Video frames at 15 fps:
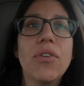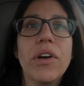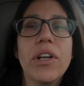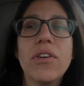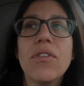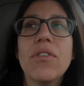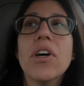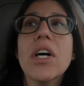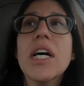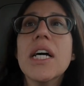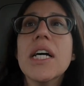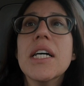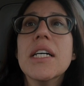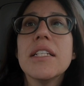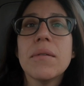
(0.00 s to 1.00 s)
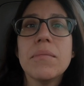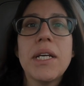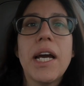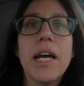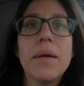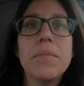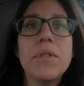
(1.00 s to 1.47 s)
I know
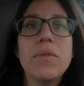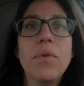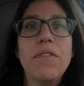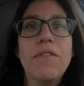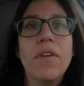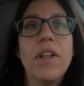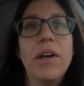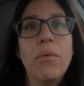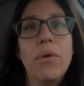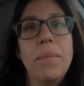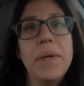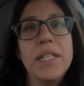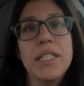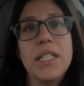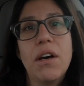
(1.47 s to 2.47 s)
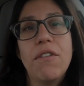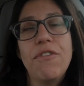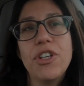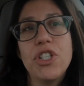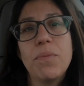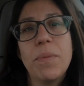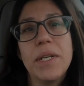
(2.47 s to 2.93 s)
sometimes we feel like we're being
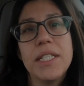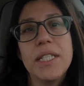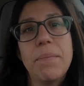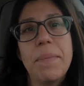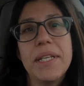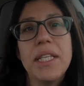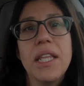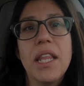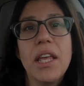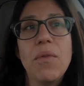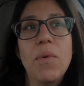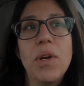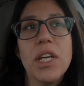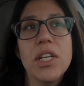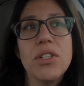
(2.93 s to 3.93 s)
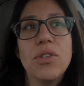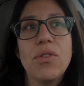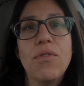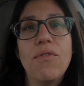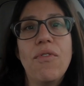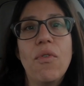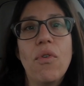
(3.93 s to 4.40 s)
selfish, but it's the best thing that we can
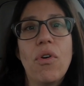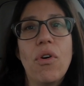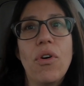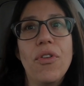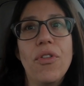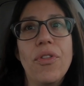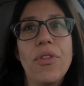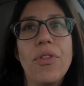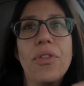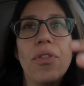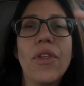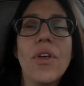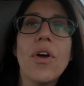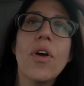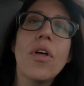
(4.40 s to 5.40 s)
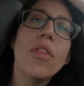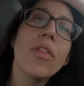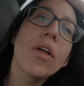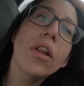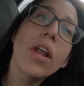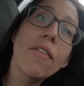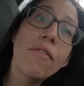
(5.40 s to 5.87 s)
do for
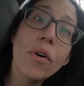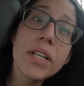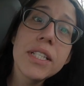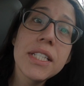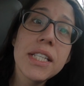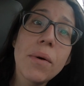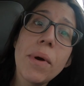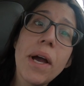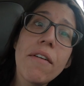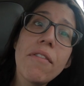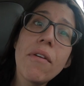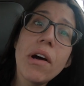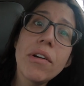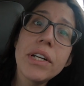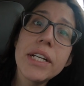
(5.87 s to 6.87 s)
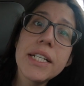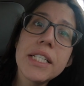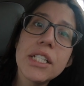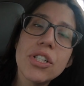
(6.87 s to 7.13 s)
the loved ones that we have around us.